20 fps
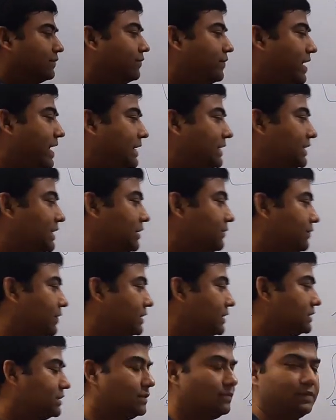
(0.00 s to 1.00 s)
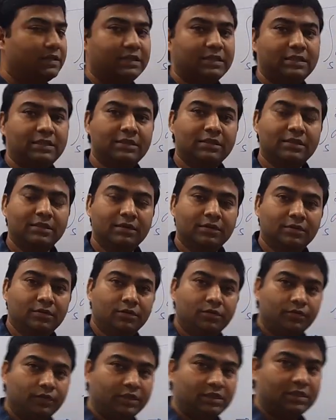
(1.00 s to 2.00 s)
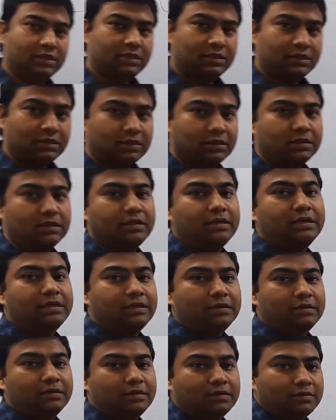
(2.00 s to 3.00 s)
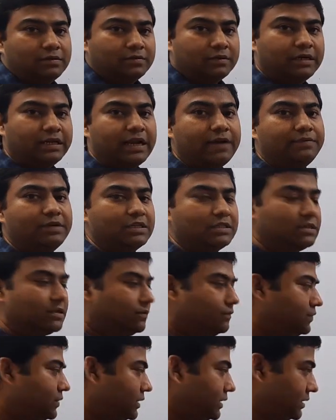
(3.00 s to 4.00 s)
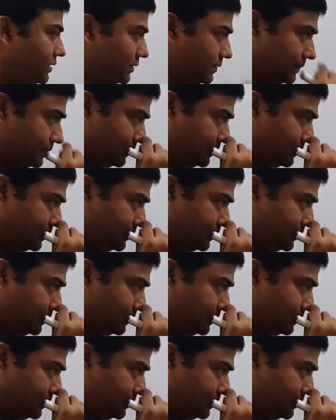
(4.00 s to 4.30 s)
vector function which is gravitational field.